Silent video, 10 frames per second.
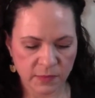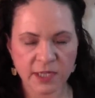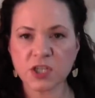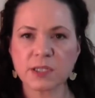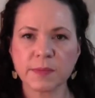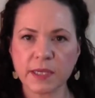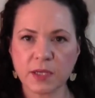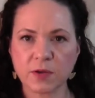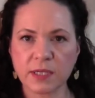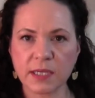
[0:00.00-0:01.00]
And just some, like,
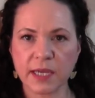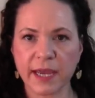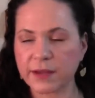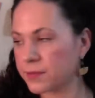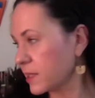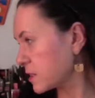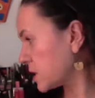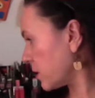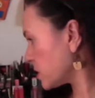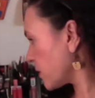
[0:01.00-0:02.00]
you know, neat kind of things.
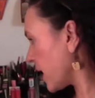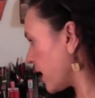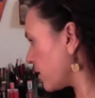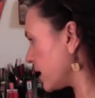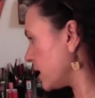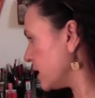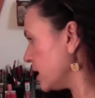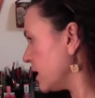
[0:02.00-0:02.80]
They also carry